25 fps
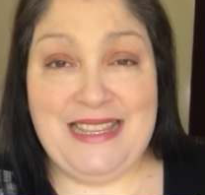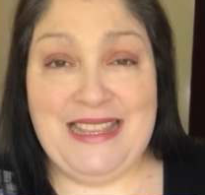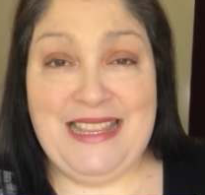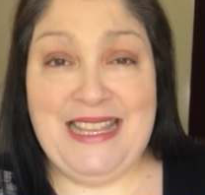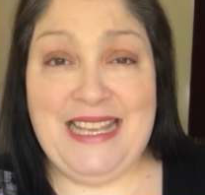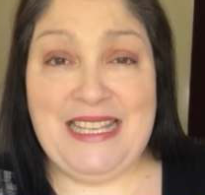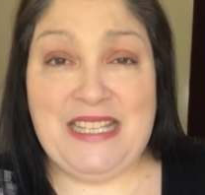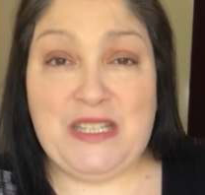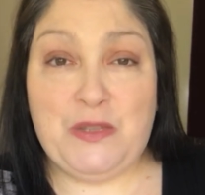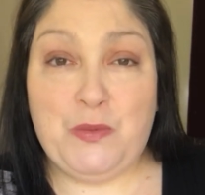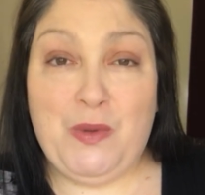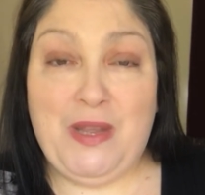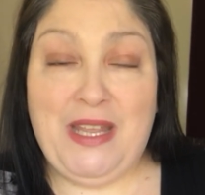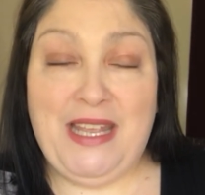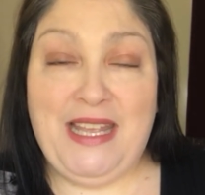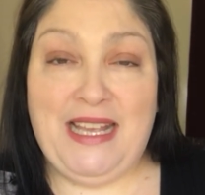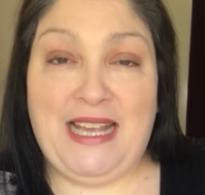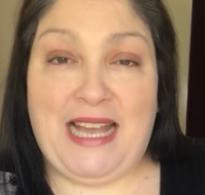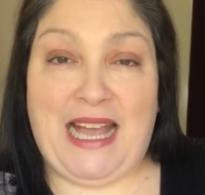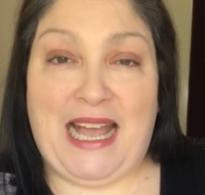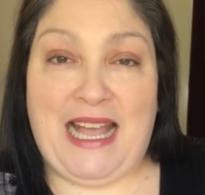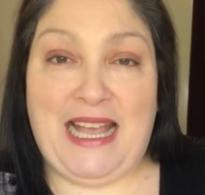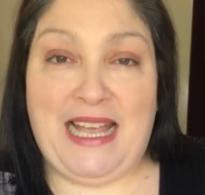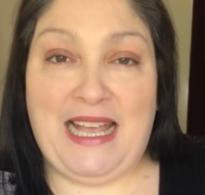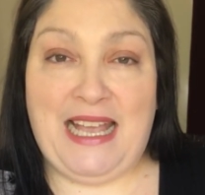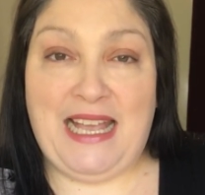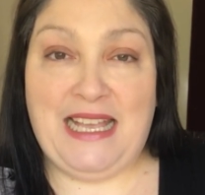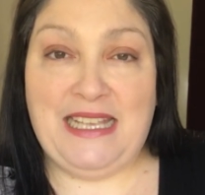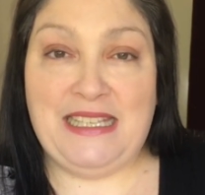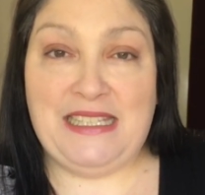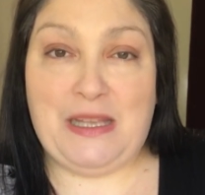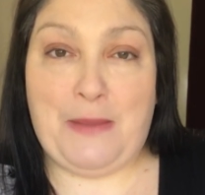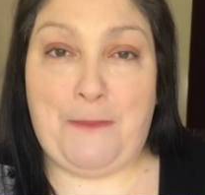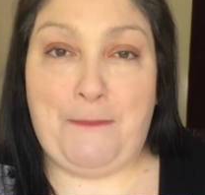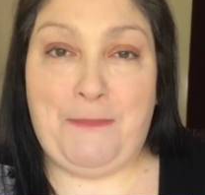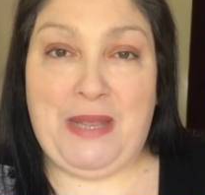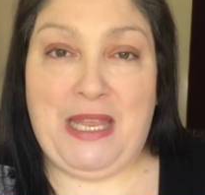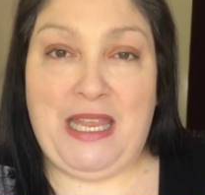this week
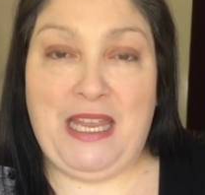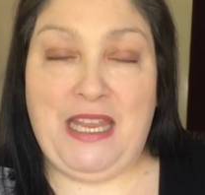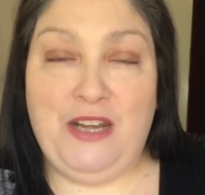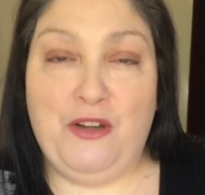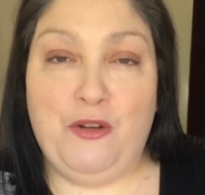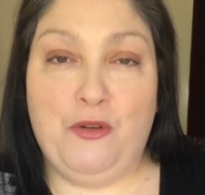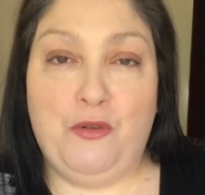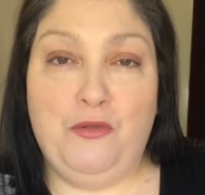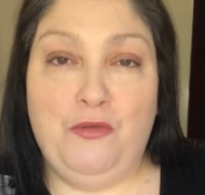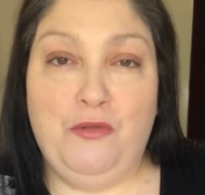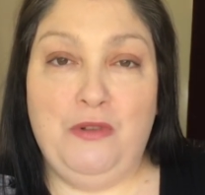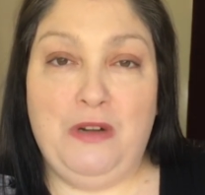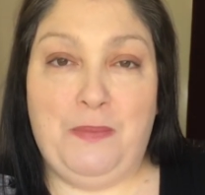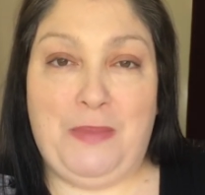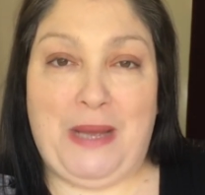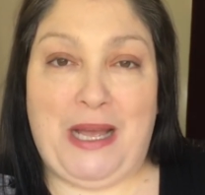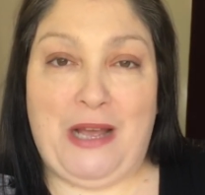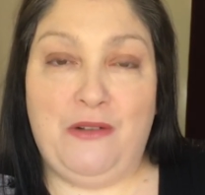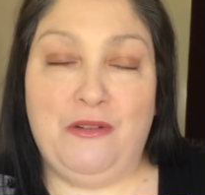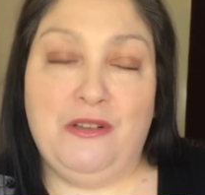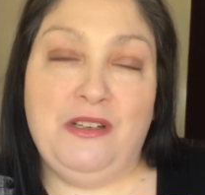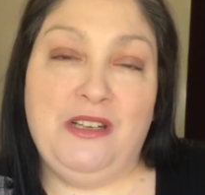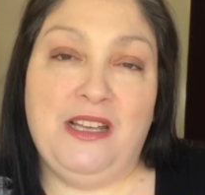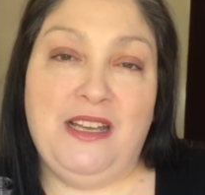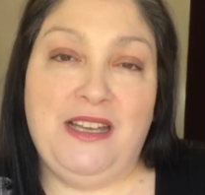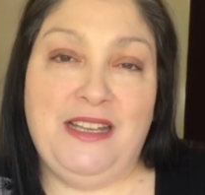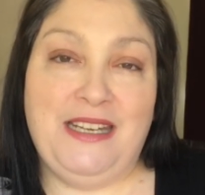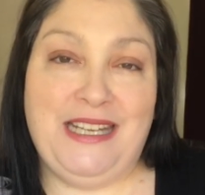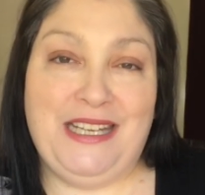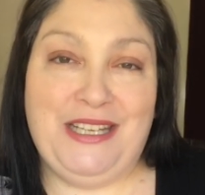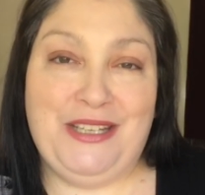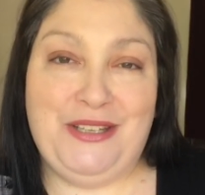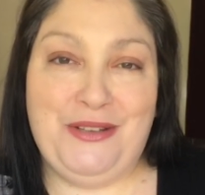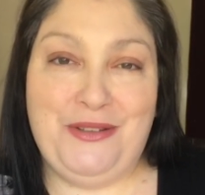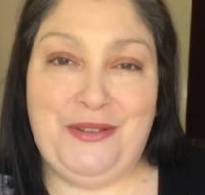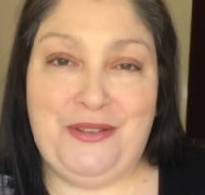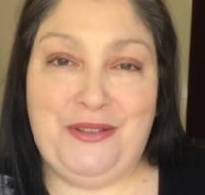has been all about learning new